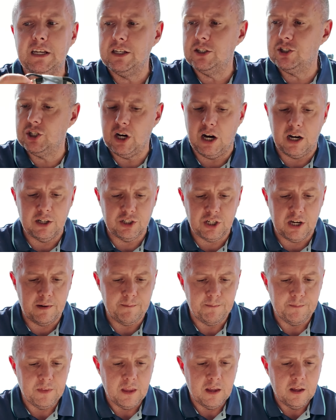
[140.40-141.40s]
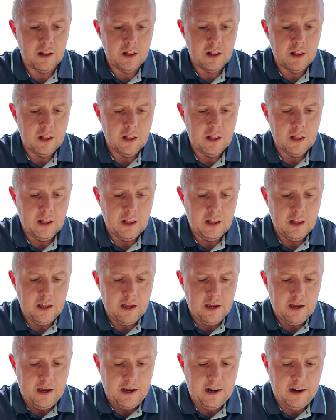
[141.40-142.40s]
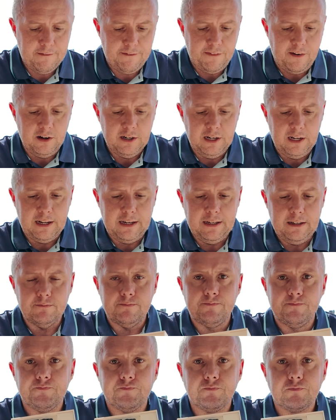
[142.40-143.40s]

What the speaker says: charger. And then finally,